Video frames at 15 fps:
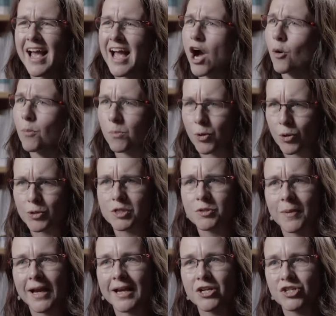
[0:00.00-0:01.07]
help
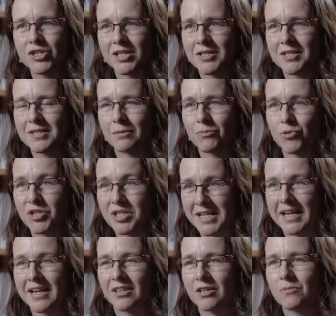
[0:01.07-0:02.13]
burns patients and
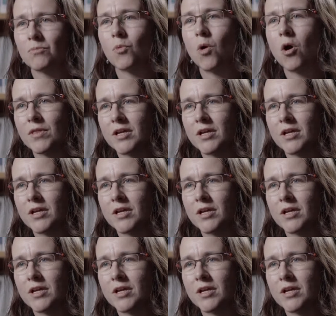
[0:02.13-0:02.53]
protect them